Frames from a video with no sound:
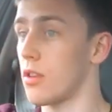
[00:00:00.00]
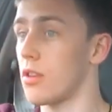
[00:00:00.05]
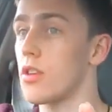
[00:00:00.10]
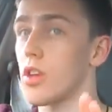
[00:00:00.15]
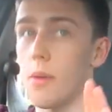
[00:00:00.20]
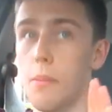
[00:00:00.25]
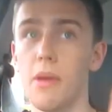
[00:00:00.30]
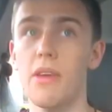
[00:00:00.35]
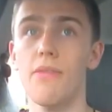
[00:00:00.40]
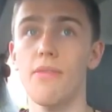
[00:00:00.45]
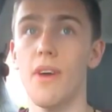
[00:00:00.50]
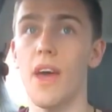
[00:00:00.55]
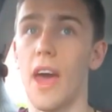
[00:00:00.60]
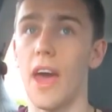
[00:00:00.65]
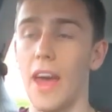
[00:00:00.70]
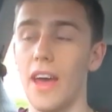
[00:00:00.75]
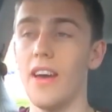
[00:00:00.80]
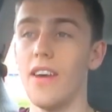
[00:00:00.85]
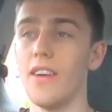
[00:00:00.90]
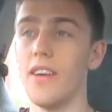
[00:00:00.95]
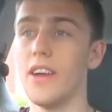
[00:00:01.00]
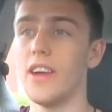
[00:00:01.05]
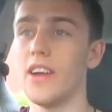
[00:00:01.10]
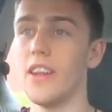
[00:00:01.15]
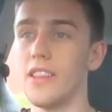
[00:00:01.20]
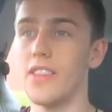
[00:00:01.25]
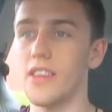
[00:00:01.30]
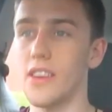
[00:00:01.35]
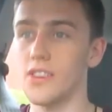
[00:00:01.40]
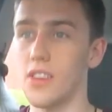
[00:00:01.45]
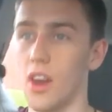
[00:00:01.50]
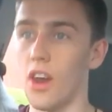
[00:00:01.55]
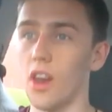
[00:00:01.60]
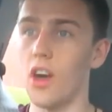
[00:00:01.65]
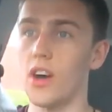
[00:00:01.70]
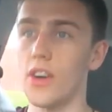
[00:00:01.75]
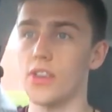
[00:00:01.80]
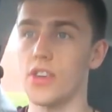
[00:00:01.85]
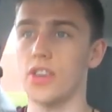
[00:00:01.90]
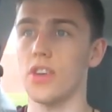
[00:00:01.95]
To be fair, there's a
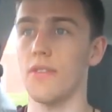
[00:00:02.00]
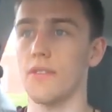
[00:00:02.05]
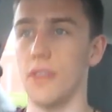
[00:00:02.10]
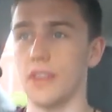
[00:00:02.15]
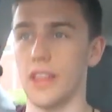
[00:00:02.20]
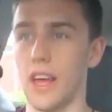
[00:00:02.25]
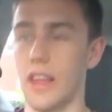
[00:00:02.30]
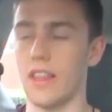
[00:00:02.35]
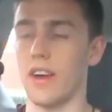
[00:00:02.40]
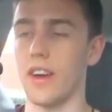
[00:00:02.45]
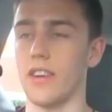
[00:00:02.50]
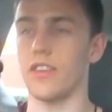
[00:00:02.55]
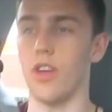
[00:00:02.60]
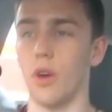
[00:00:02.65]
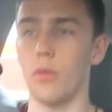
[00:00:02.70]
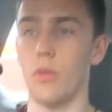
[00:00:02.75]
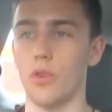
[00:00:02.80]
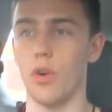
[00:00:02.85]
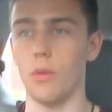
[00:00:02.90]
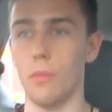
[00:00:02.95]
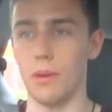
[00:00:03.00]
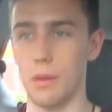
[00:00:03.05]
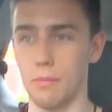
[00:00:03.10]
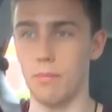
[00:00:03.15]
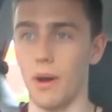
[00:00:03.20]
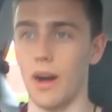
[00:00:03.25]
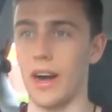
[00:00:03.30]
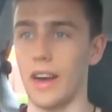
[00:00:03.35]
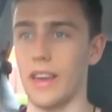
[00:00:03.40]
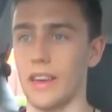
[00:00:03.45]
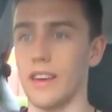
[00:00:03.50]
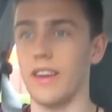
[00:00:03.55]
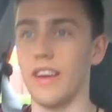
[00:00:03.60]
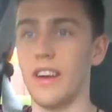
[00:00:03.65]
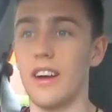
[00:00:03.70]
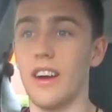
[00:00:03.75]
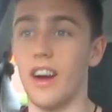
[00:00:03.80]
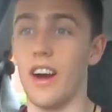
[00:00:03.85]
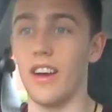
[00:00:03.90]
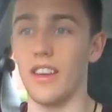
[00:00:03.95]
lot of stuff in there that I don't normally buy,
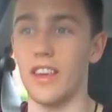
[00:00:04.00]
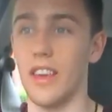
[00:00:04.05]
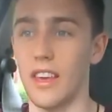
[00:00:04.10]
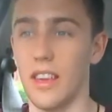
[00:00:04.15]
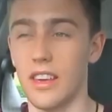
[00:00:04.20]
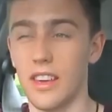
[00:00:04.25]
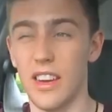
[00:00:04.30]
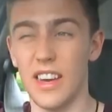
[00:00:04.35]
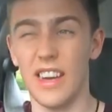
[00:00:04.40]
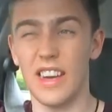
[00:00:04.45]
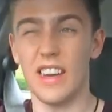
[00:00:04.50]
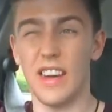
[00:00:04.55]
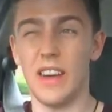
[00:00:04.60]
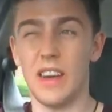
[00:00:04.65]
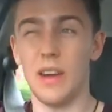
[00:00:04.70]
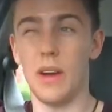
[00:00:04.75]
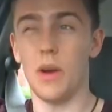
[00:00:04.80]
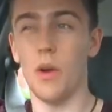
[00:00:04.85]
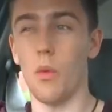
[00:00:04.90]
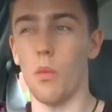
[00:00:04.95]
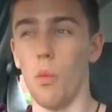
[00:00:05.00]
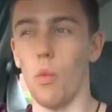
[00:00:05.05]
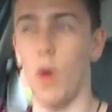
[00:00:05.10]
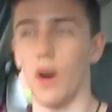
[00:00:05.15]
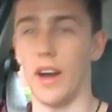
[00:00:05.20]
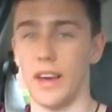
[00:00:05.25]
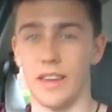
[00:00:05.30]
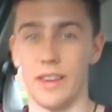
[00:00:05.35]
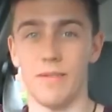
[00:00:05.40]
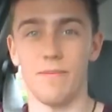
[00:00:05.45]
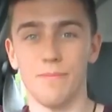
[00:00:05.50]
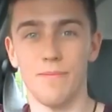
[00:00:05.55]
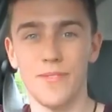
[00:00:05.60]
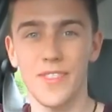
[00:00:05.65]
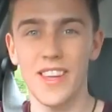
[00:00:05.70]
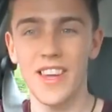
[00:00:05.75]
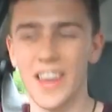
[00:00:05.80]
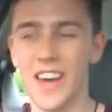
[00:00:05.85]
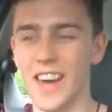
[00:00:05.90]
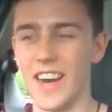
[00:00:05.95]
i.e. wine.
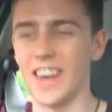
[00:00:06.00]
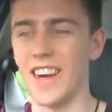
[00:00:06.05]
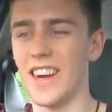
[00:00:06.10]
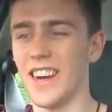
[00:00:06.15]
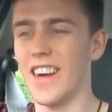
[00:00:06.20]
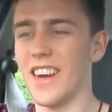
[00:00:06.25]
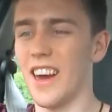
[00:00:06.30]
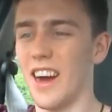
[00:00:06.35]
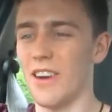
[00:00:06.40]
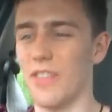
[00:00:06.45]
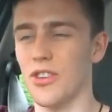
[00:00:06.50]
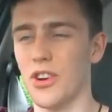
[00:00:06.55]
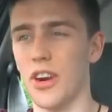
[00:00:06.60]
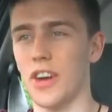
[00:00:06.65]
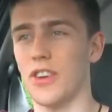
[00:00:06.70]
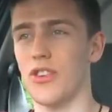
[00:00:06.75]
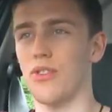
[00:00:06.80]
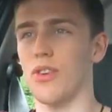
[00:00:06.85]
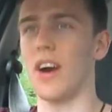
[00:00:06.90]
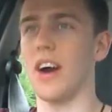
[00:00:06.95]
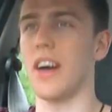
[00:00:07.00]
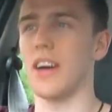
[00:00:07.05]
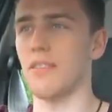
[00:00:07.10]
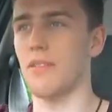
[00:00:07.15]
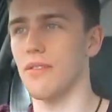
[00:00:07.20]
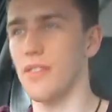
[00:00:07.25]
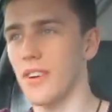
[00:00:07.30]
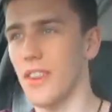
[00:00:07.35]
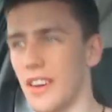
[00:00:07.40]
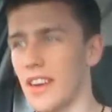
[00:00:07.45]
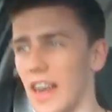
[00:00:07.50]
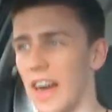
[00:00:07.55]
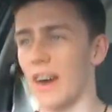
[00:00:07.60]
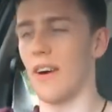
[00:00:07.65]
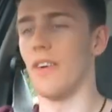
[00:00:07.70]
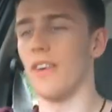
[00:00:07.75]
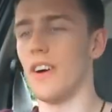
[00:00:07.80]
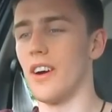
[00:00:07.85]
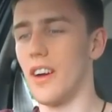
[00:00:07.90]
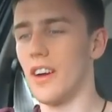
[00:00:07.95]
I try to drive
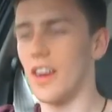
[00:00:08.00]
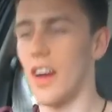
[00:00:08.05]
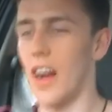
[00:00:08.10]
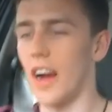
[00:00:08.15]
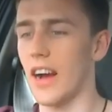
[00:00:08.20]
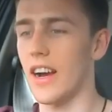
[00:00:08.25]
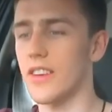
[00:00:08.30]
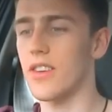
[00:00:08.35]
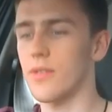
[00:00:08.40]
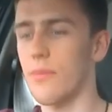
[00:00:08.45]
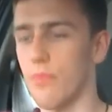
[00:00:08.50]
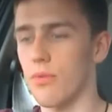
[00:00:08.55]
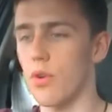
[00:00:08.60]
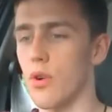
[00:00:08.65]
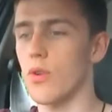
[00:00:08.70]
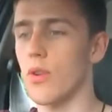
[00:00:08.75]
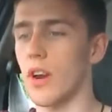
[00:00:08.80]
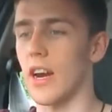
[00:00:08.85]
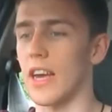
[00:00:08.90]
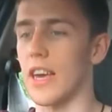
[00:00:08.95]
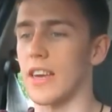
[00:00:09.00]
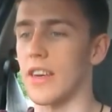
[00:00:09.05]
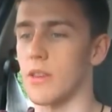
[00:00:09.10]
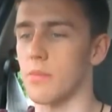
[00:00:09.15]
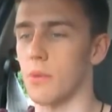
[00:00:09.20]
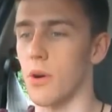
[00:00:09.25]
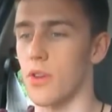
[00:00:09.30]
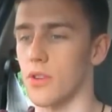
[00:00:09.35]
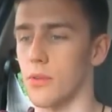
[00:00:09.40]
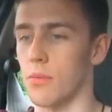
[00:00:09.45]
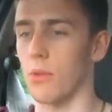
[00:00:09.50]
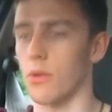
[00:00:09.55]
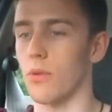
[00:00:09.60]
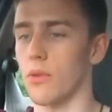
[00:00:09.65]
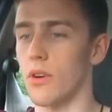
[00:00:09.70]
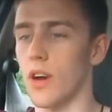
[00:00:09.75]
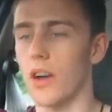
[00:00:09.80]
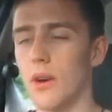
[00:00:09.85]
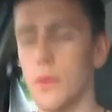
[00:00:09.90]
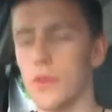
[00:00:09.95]
now as frugally as possible.
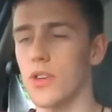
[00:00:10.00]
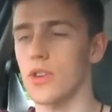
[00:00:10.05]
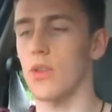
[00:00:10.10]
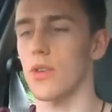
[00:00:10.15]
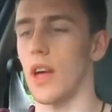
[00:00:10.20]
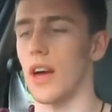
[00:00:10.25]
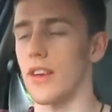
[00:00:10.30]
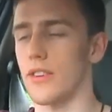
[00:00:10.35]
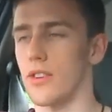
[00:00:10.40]
I always do that.